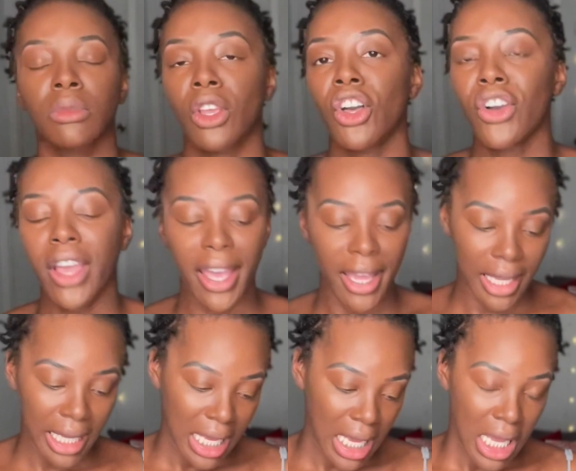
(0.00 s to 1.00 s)

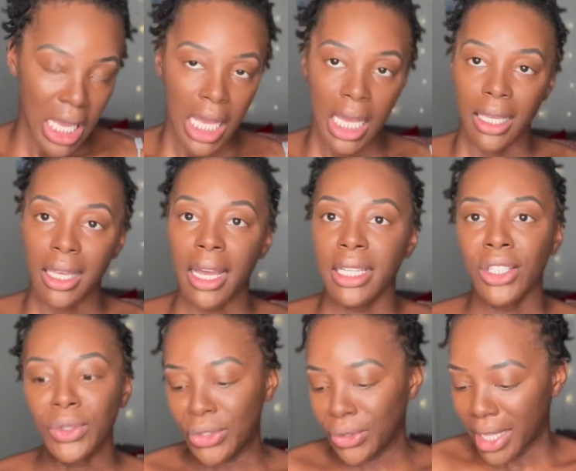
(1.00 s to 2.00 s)
Okay, guys,
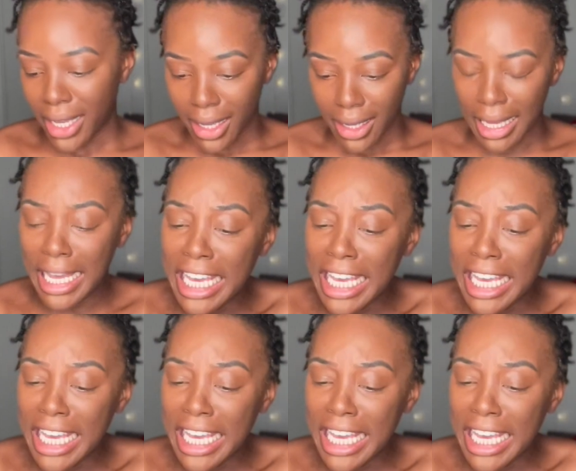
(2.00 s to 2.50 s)
don't do that.